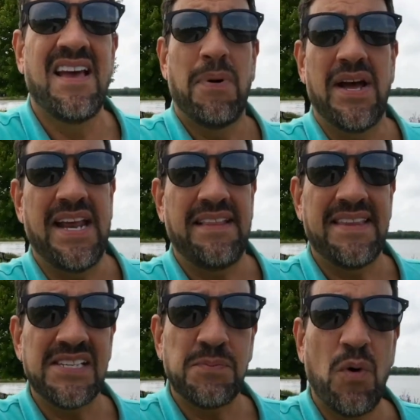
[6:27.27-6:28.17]
but at
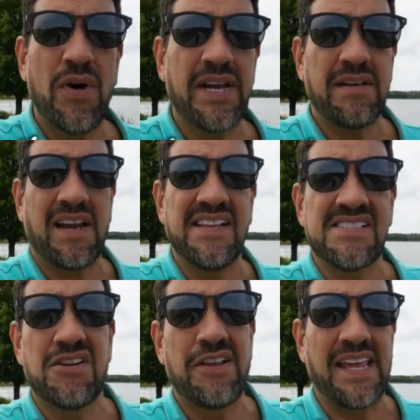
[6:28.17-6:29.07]
this point,
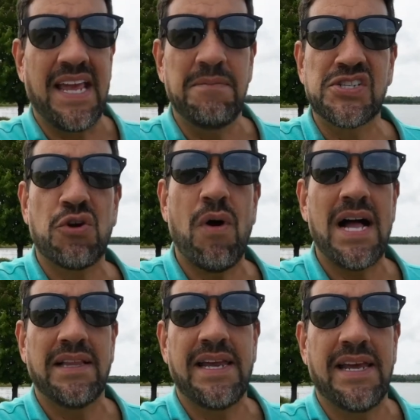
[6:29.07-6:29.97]
considering the image
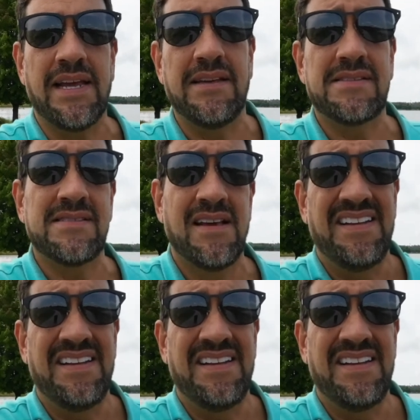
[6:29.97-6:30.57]
quality is